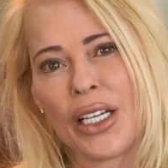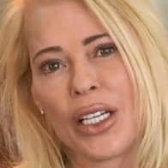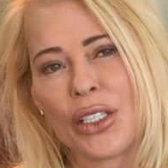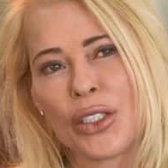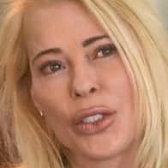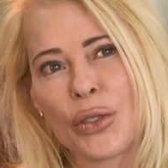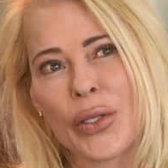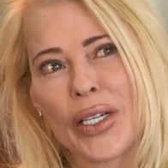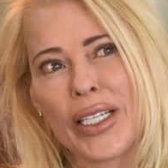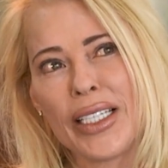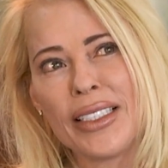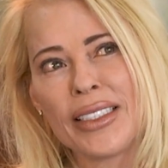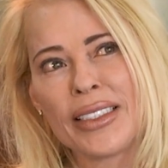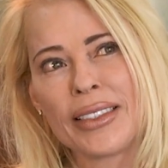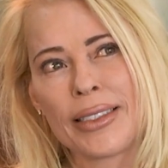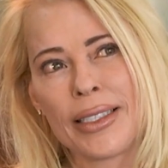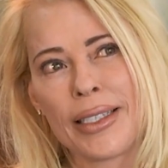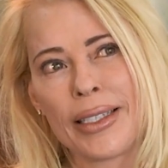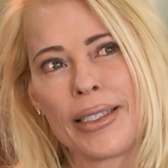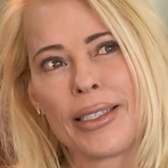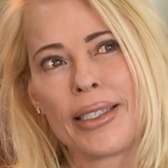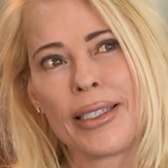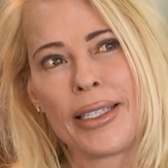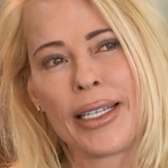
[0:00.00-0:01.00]
So I
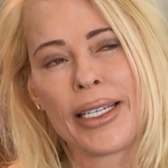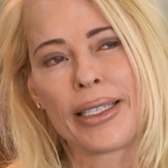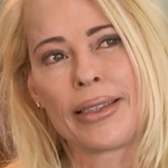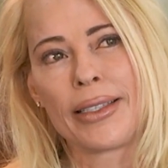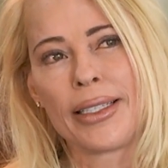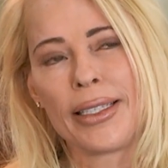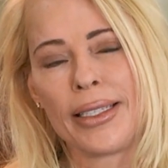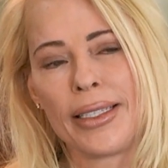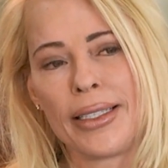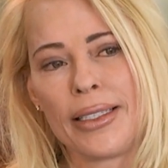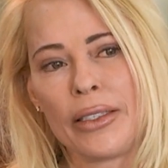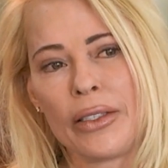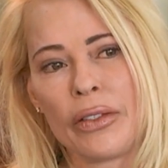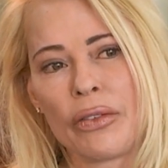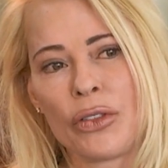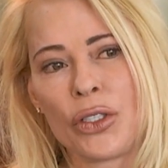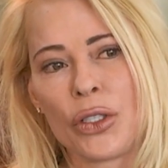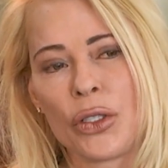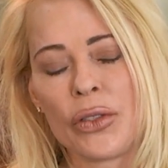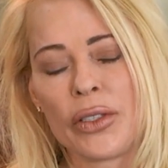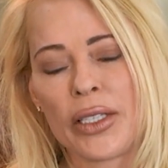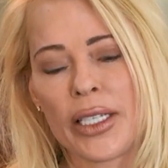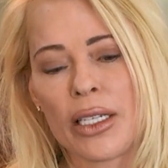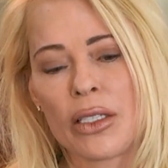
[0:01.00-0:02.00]
decided at the end of
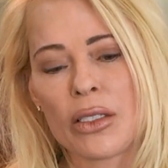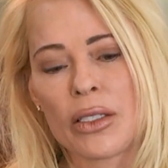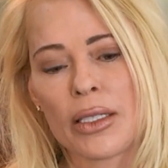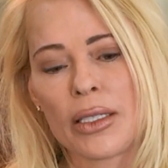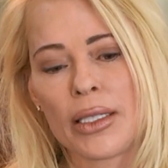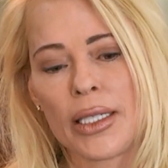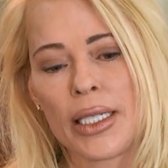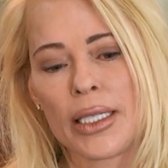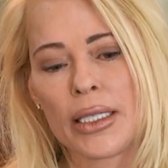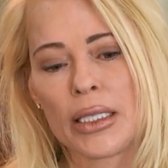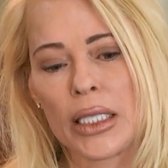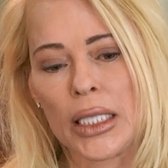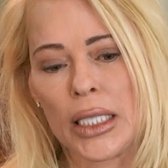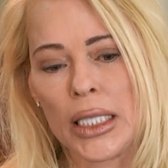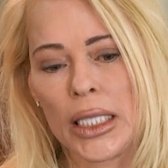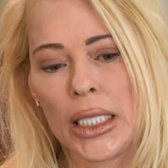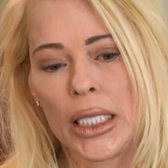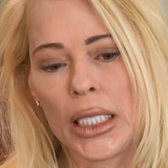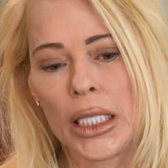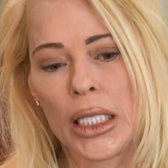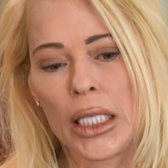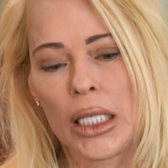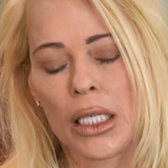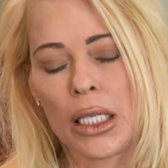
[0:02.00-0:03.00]

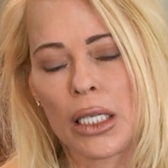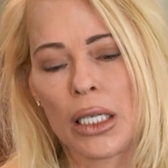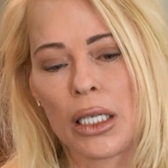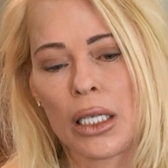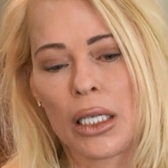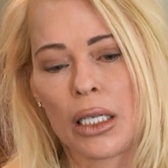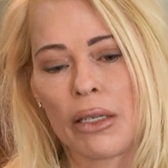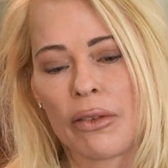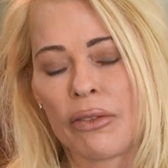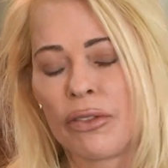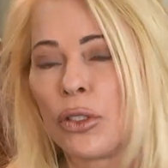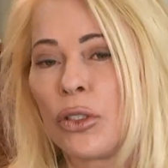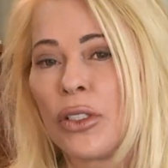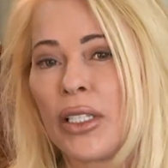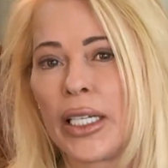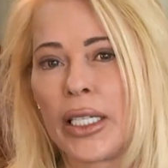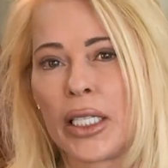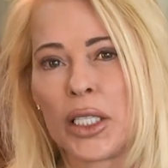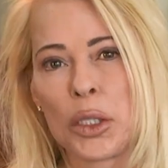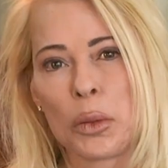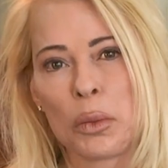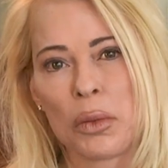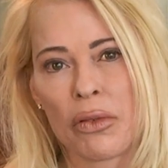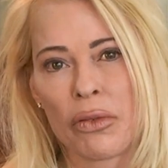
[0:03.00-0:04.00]
2018, a few
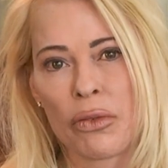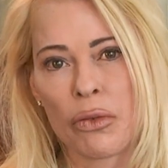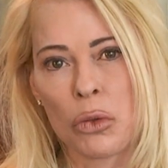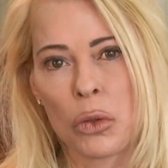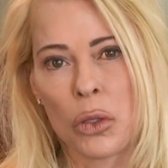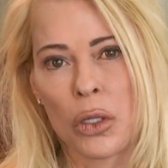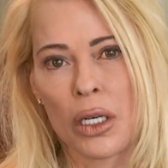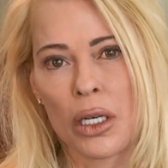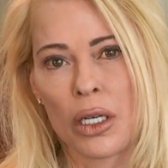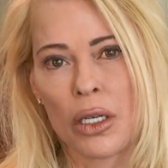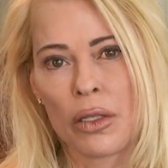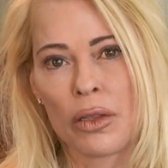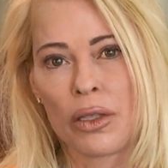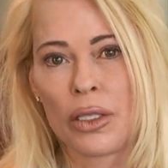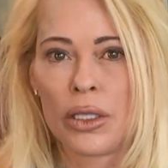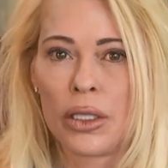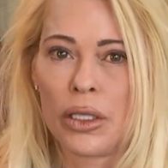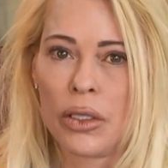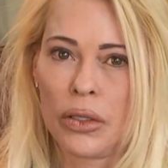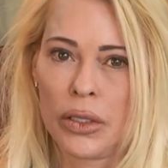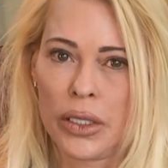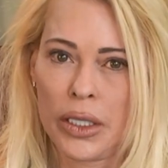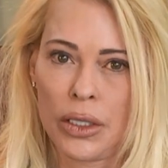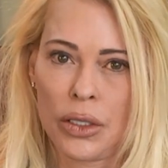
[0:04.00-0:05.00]
days before the
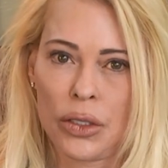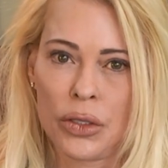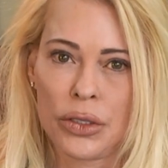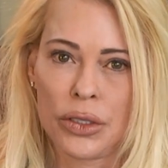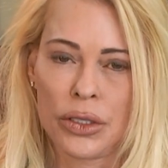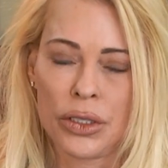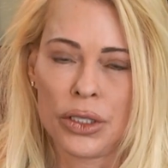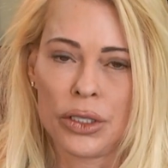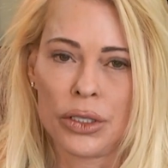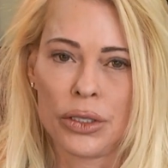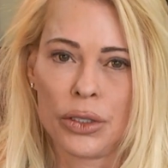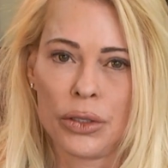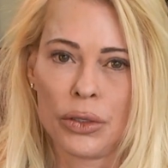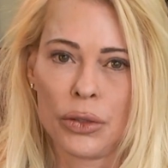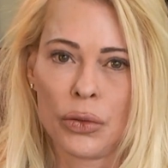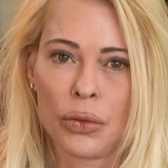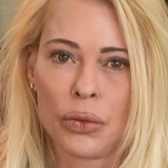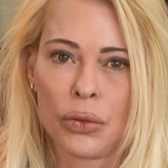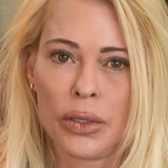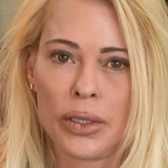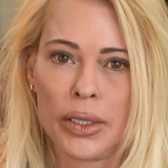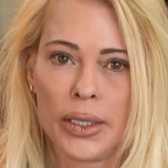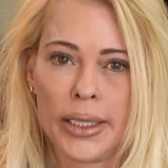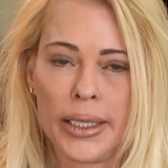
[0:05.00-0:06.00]
New Year's,
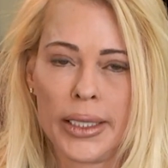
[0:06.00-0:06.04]
to